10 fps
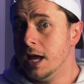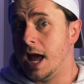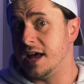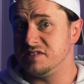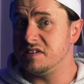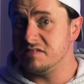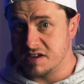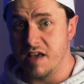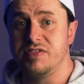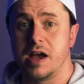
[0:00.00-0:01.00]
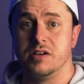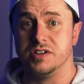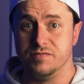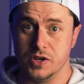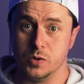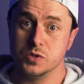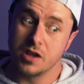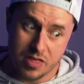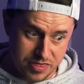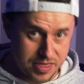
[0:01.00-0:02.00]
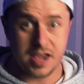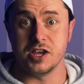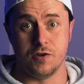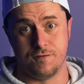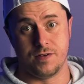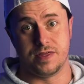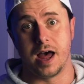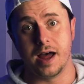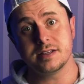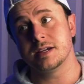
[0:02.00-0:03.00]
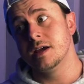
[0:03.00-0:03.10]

has 10,000 views, thank you for that.